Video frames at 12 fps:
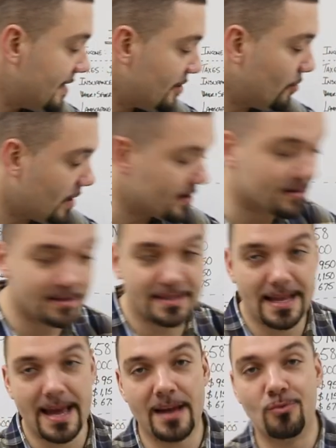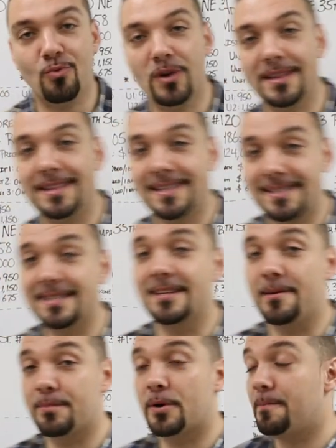you understand what this
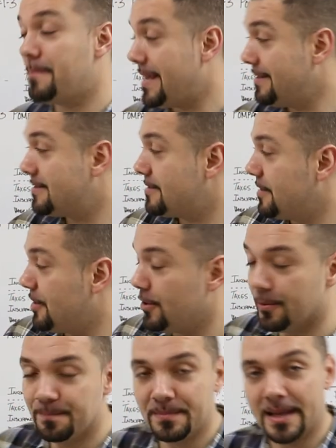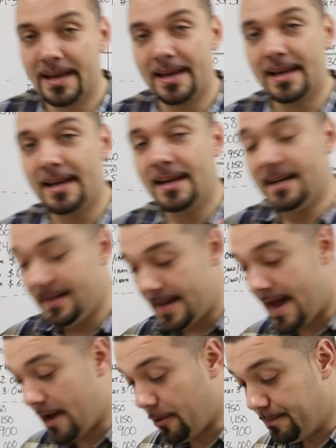number means to you.
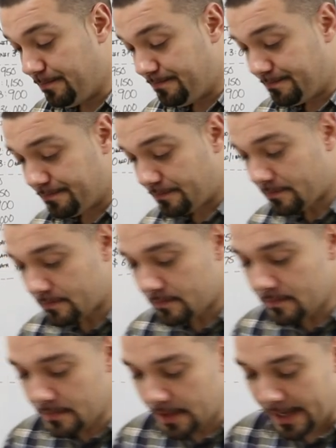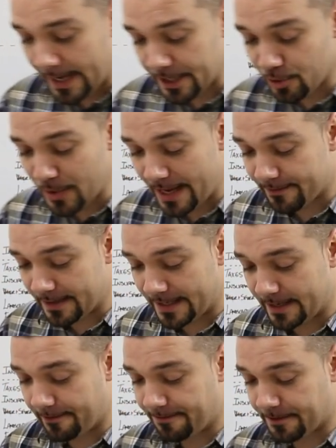Now, I do have a
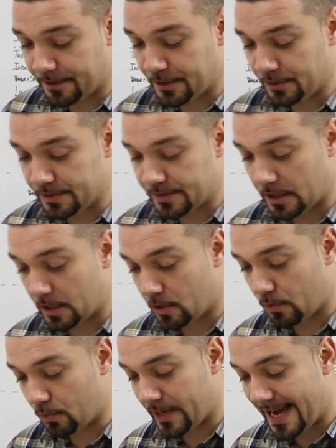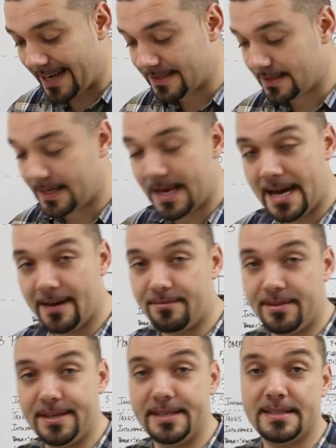gift for you. So we actually
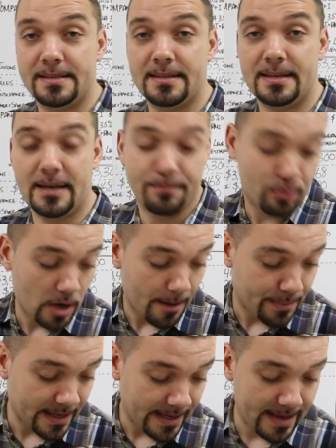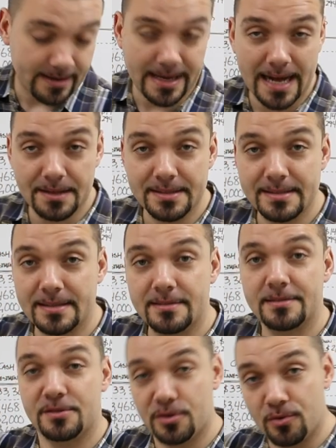have this uh, property
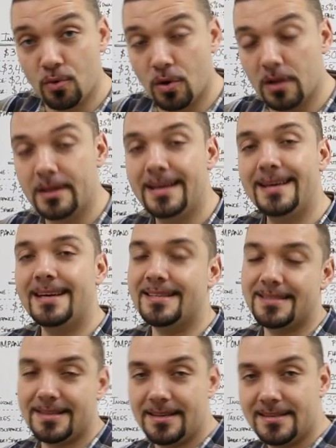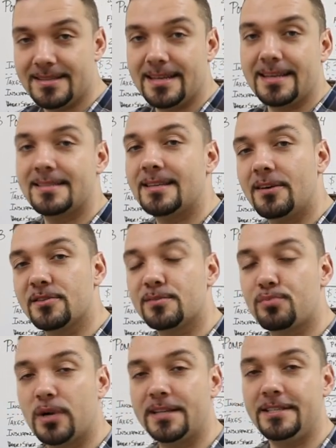analysis tool. It's, a, it's an Excel
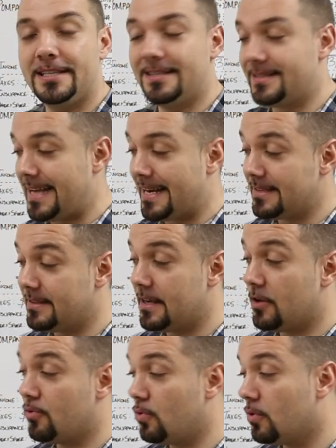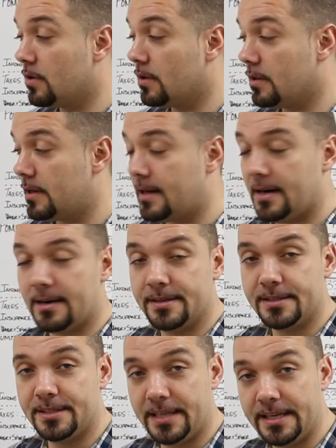spreadsheet. It's actually in Google uh,
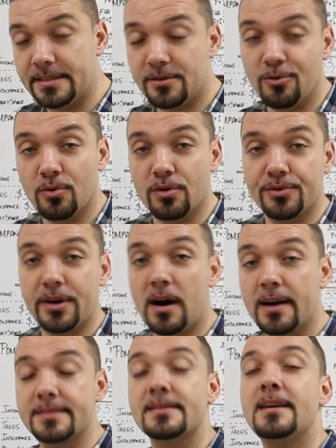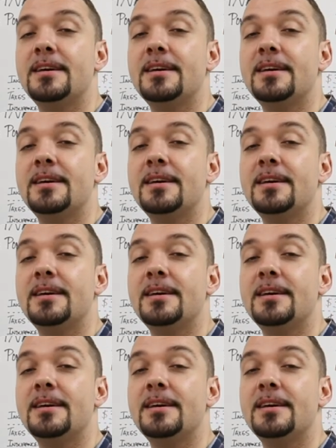Sheets, Google Docs.